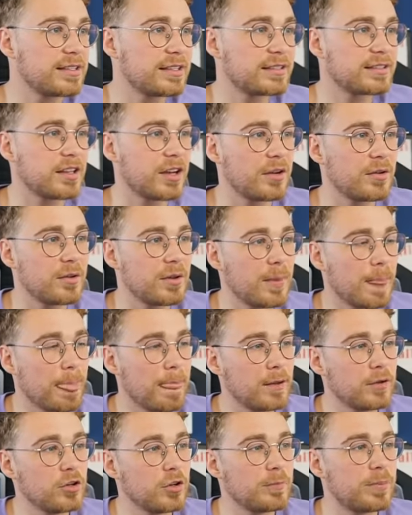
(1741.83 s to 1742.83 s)
it so?
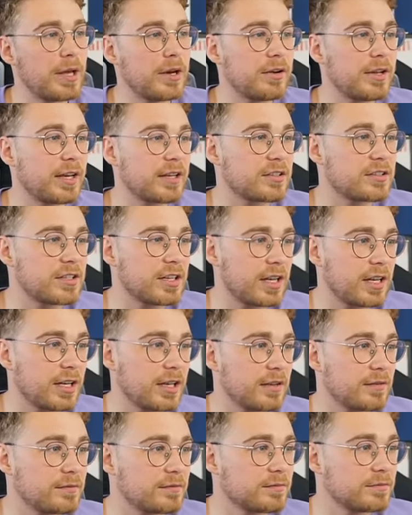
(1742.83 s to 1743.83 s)
Non-penalty
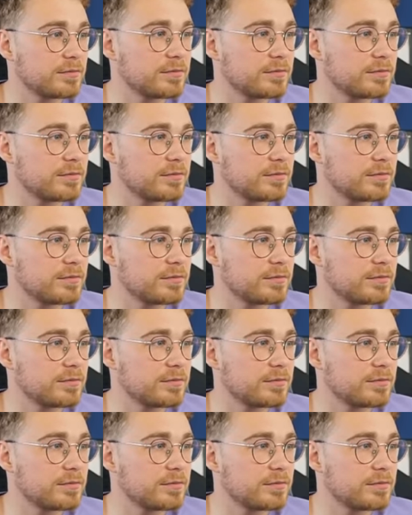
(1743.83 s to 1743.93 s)
XG.